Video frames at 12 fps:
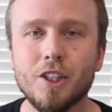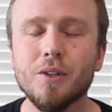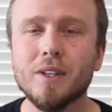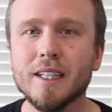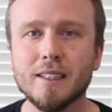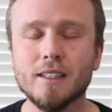Do
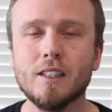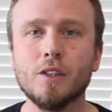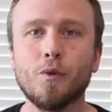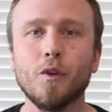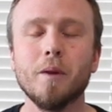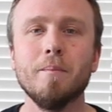you think this
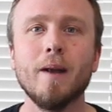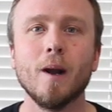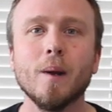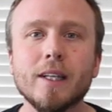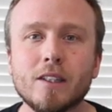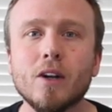is for the
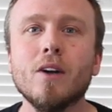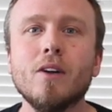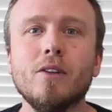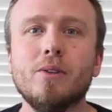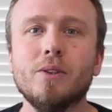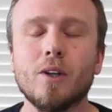married
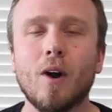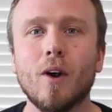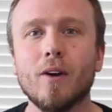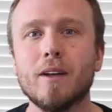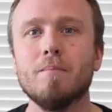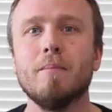girl who's
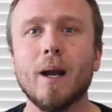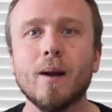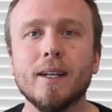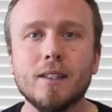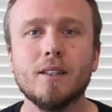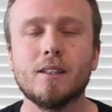already
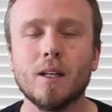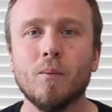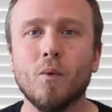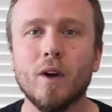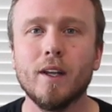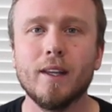married to
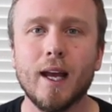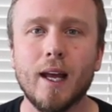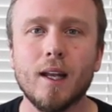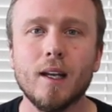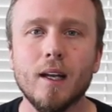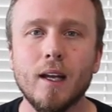someone
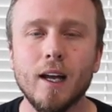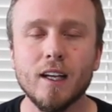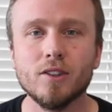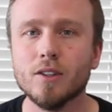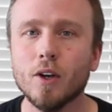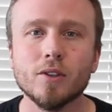that
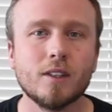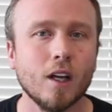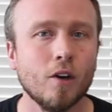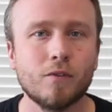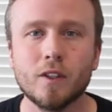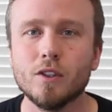has no
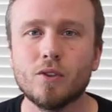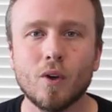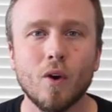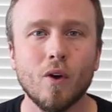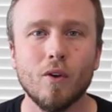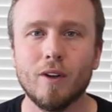
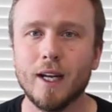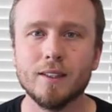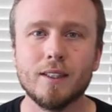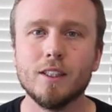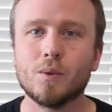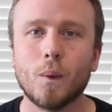self-control and
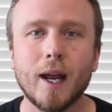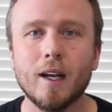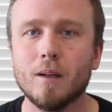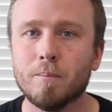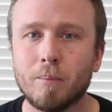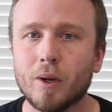has these
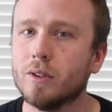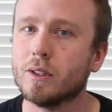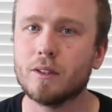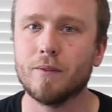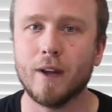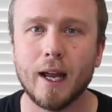random
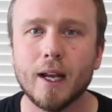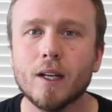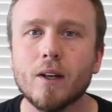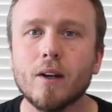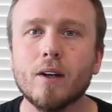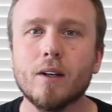bursts of
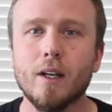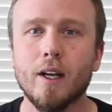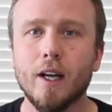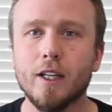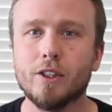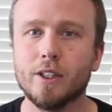anger,
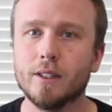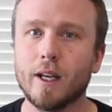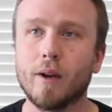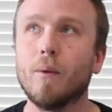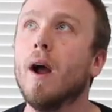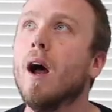and she's
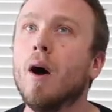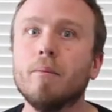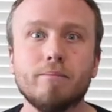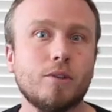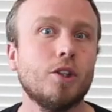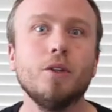like,
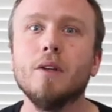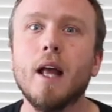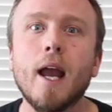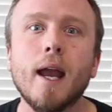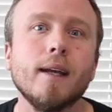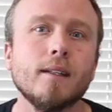well, too
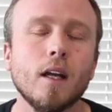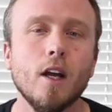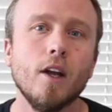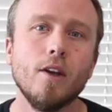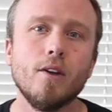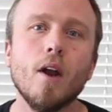late?
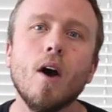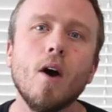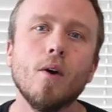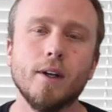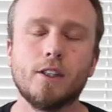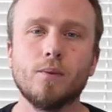
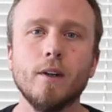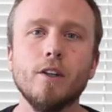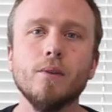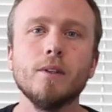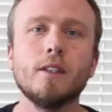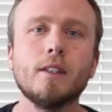No, it's
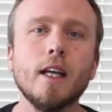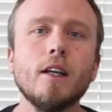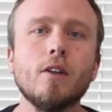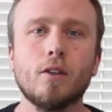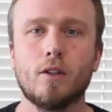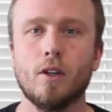written to a
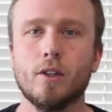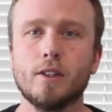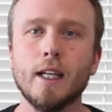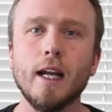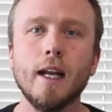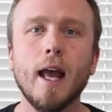single girl
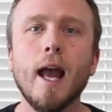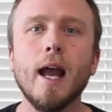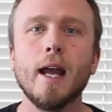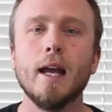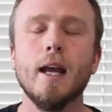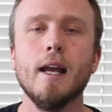saying,
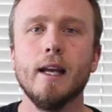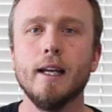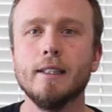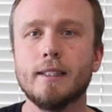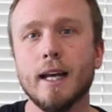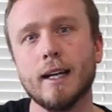hey,
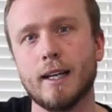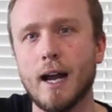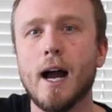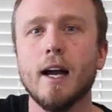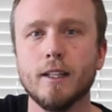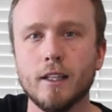is that
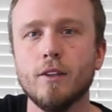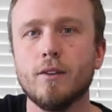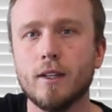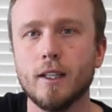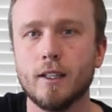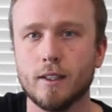guy that you
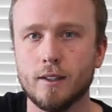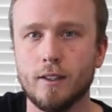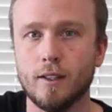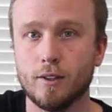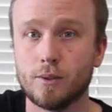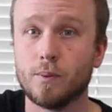think,
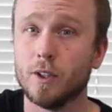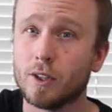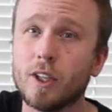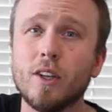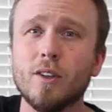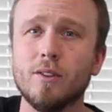you know, is real
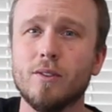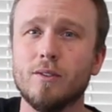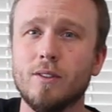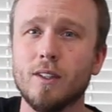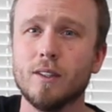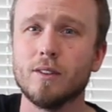cute,
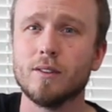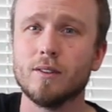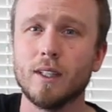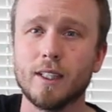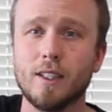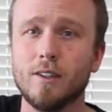you know,
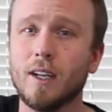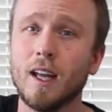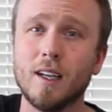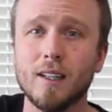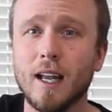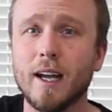like you
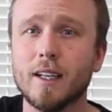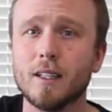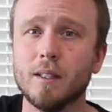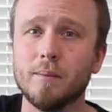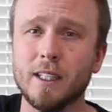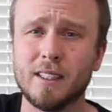kind of like
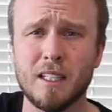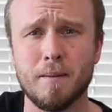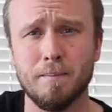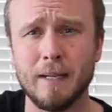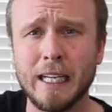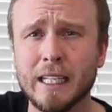him, is
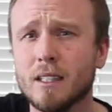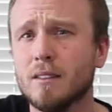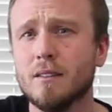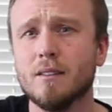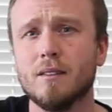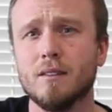he
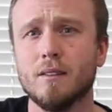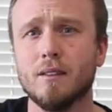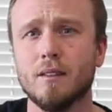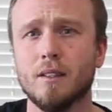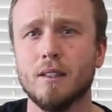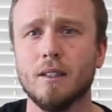mean?
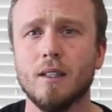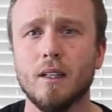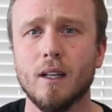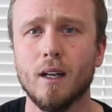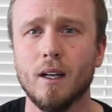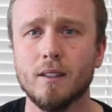
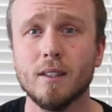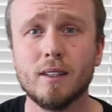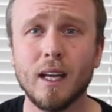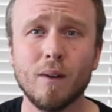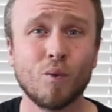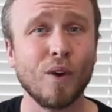
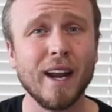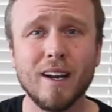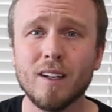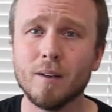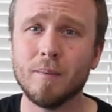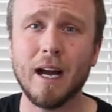Does he have
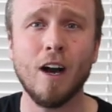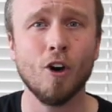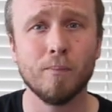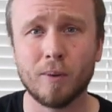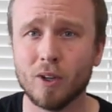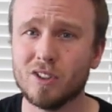random
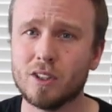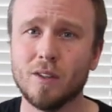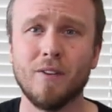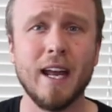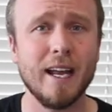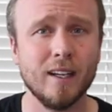outbursts
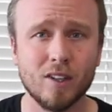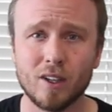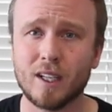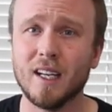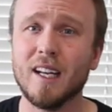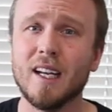of
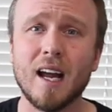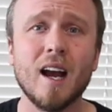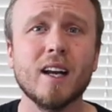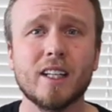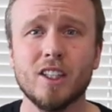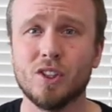anger? Can he
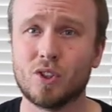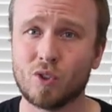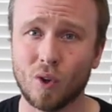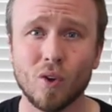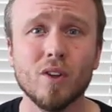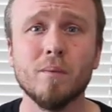not
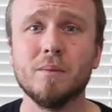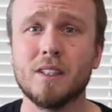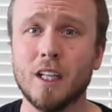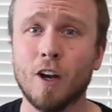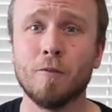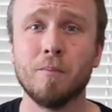control
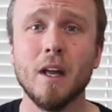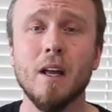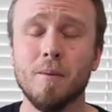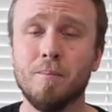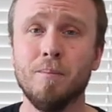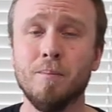himself?
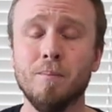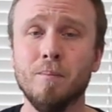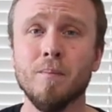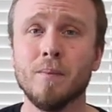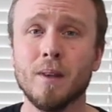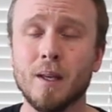
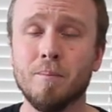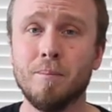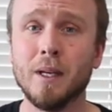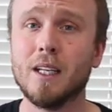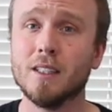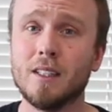
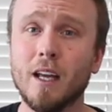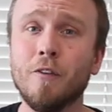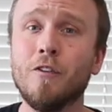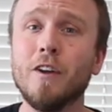Because